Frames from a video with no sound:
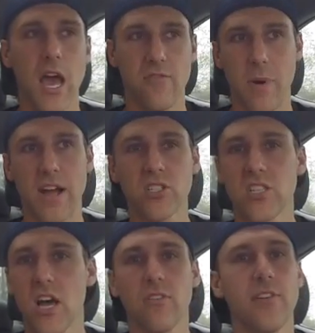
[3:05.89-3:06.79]
If you're by
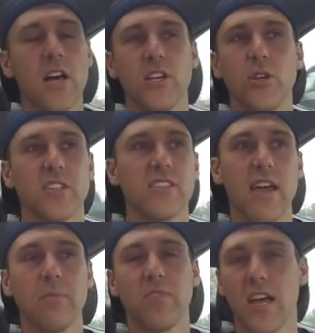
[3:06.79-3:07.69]
yourself, do the
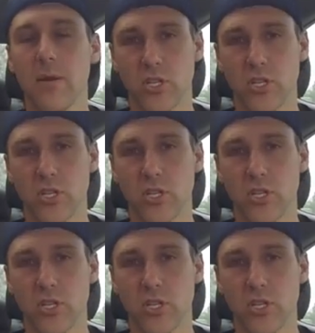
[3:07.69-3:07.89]
same thing,